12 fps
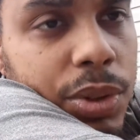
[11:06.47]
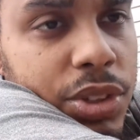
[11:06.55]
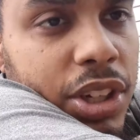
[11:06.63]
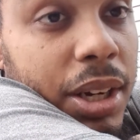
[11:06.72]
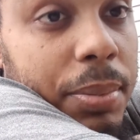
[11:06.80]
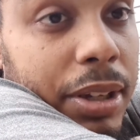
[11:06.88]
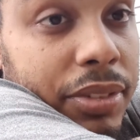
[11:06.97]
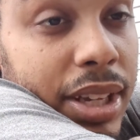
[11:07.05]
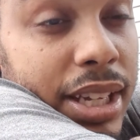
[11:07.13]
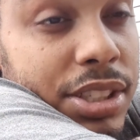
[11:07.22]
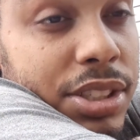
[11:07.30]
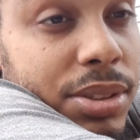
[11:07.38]
talk about
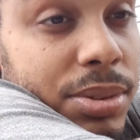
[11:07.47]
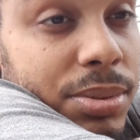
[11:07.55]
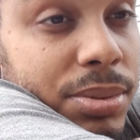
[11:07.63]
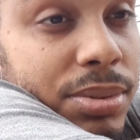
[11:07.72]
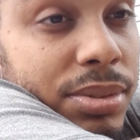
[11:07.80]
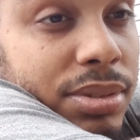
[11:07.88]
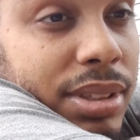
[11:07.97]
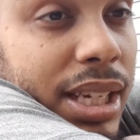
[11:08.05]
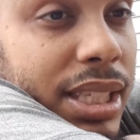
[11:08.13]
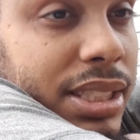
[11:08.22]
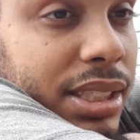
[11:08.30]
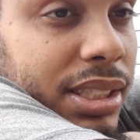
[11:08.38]
that soon.
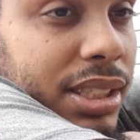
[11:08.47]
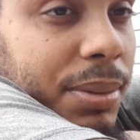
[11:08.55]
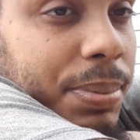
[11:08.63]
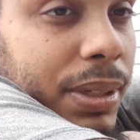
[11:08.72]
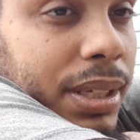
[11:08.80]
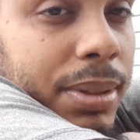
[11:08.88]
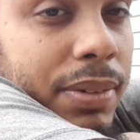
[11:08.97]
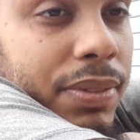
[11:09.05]
That's an up and coming